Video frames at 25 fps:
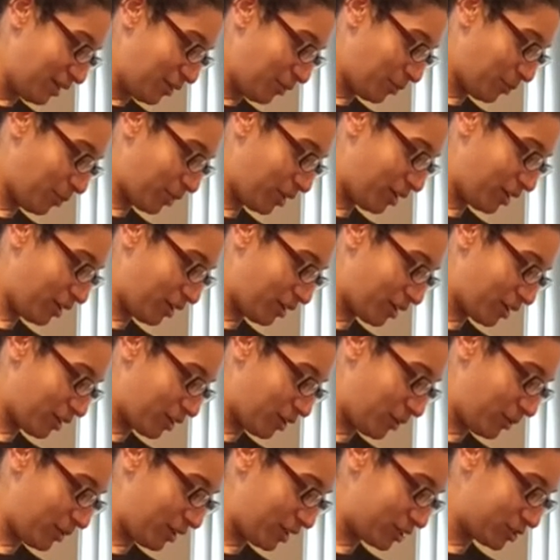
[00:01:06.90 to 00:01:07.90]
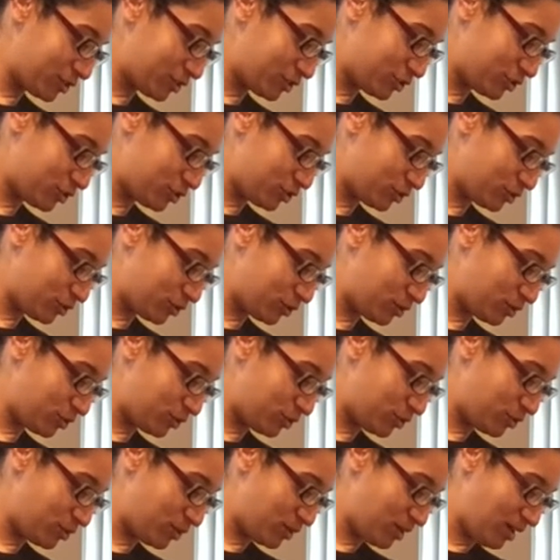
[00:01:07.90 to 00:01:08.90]
we are going to
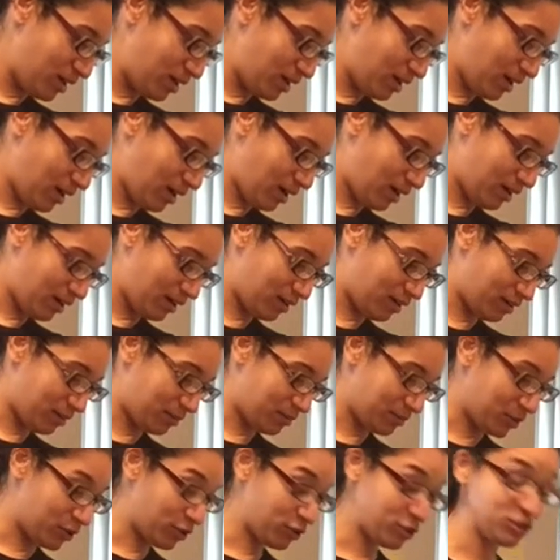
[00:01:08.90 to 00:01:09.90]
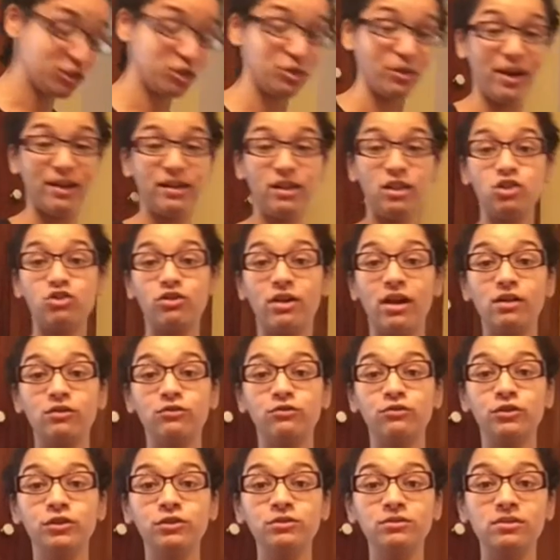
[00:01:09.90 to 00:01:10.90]
do, you can do any dried
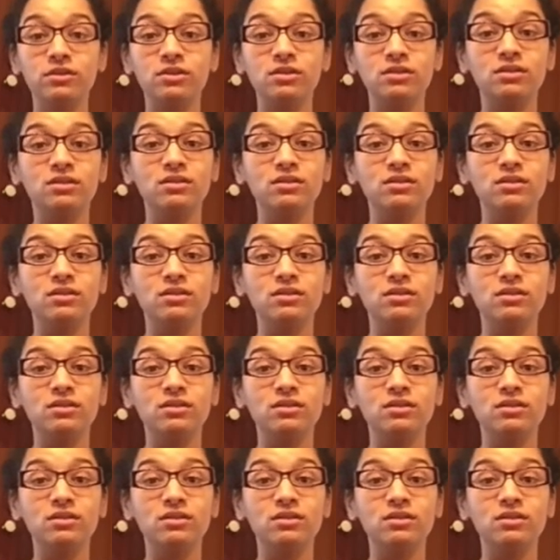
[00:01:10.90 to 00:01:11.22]
fruit.